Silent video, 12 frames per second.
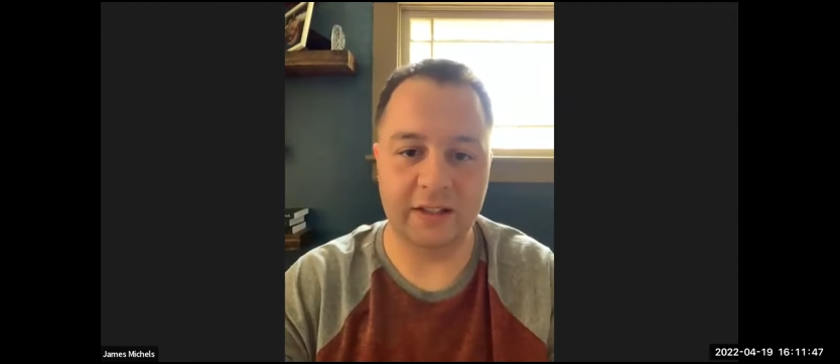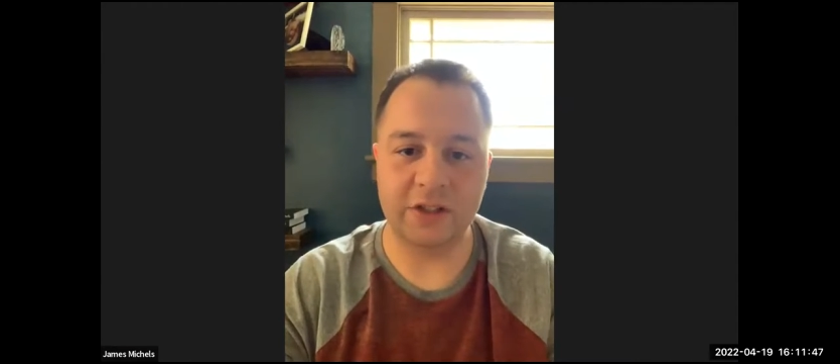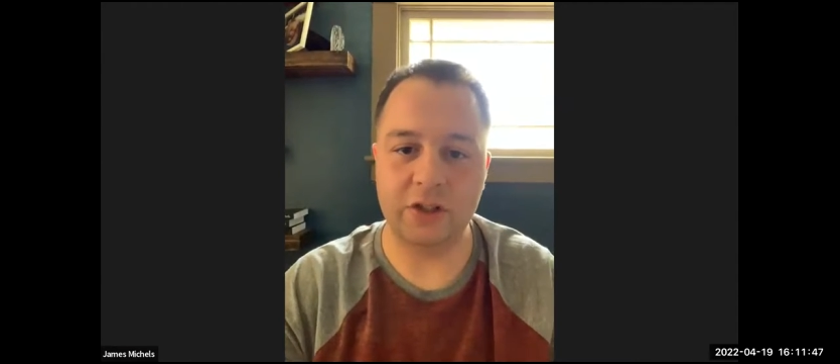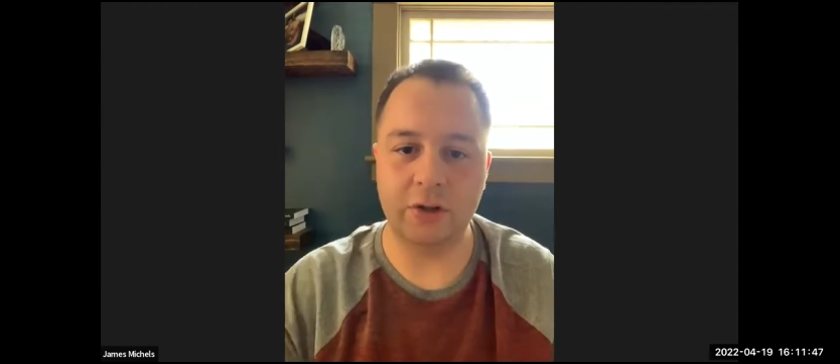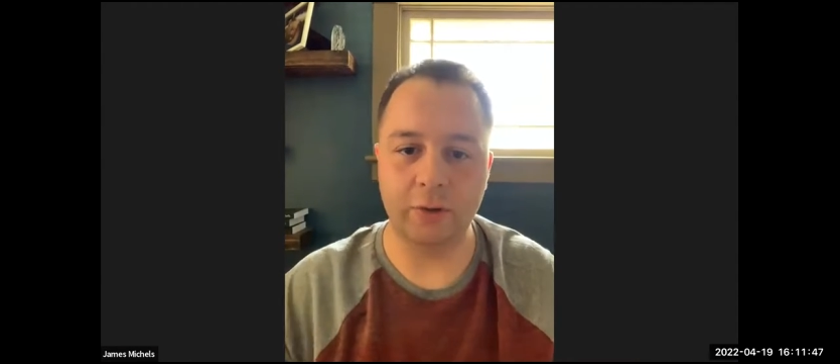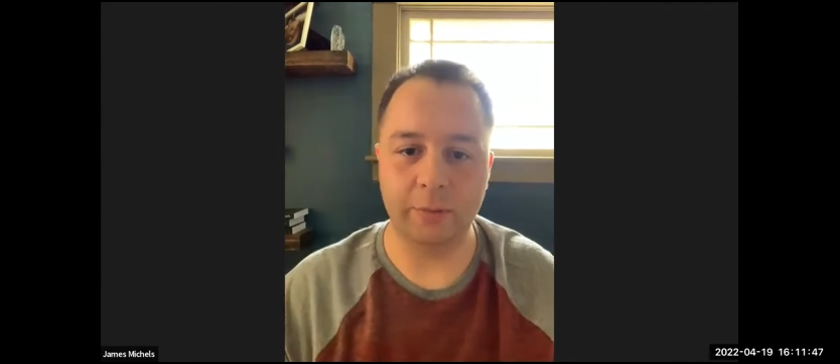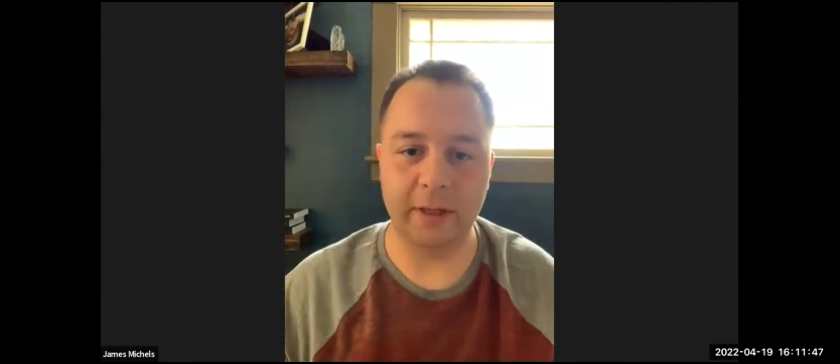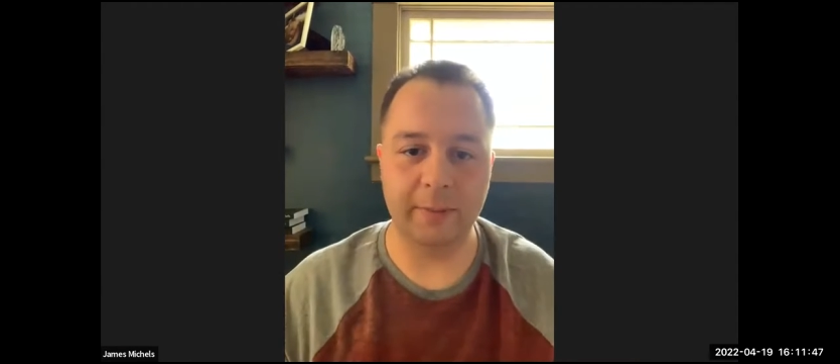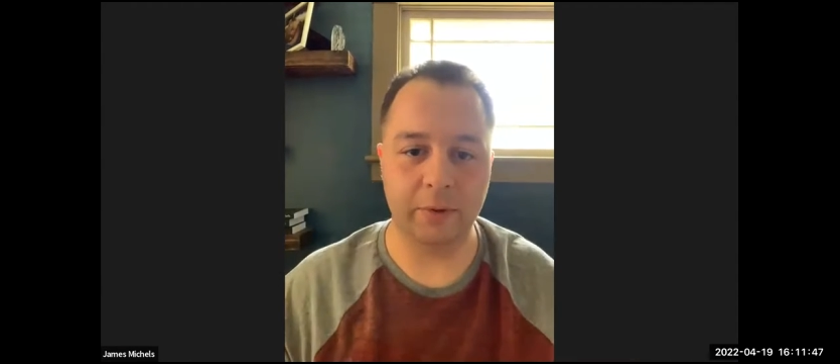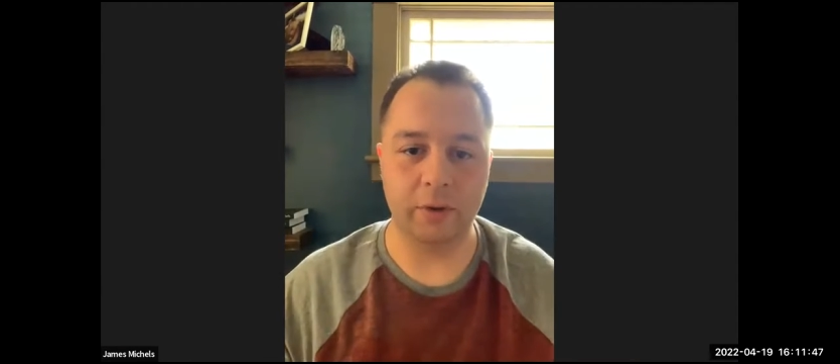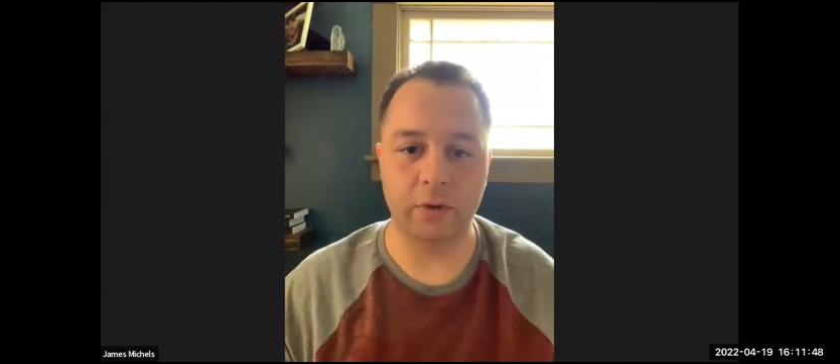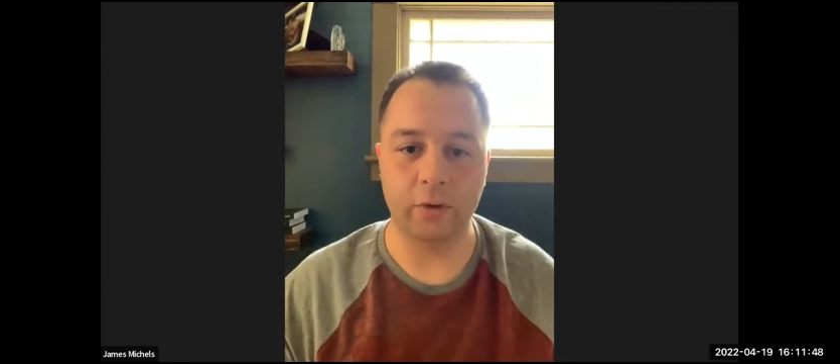These two
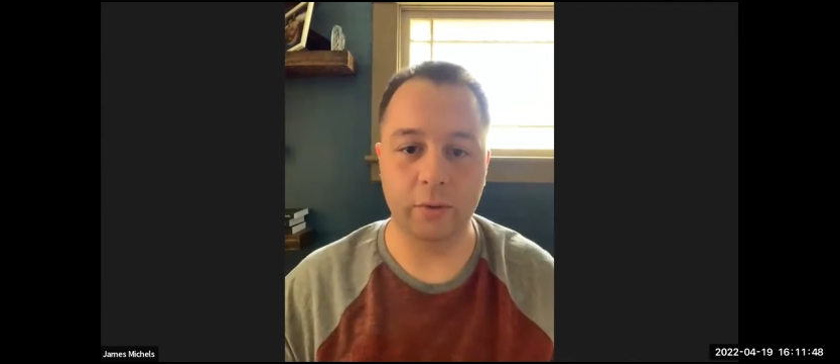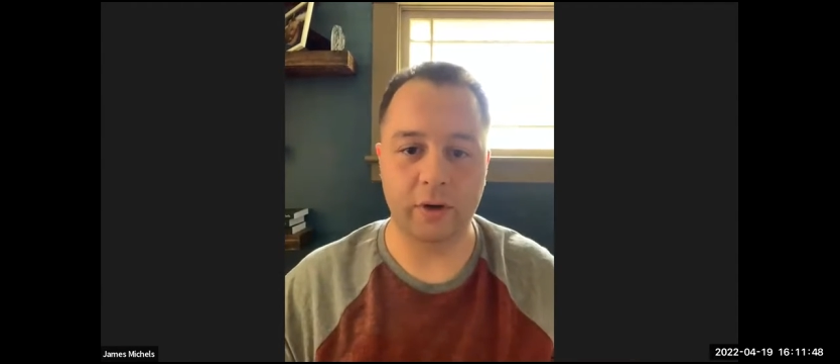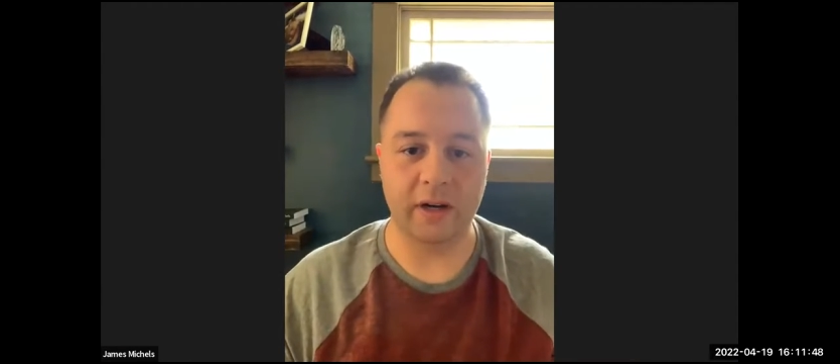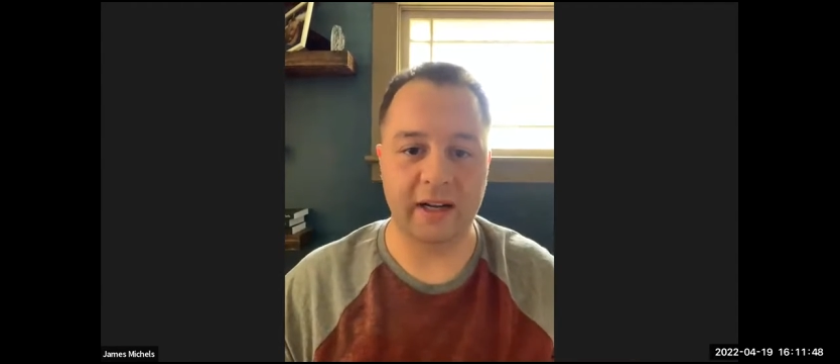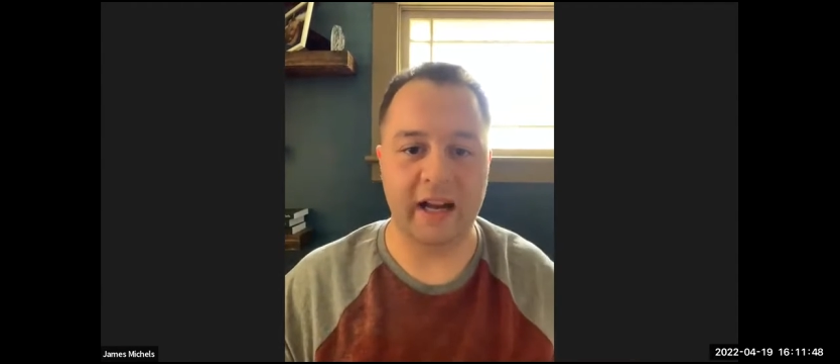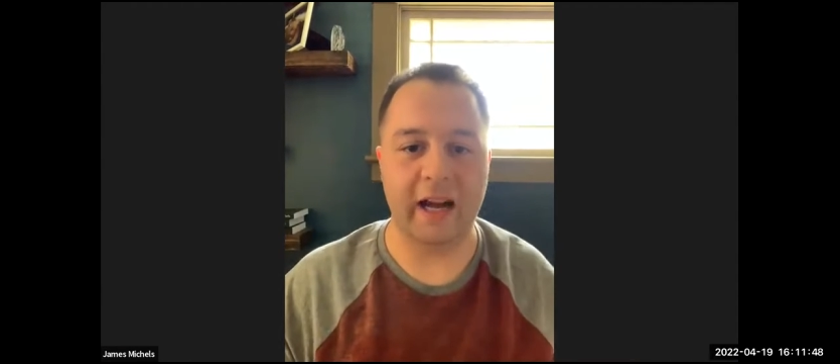people who were on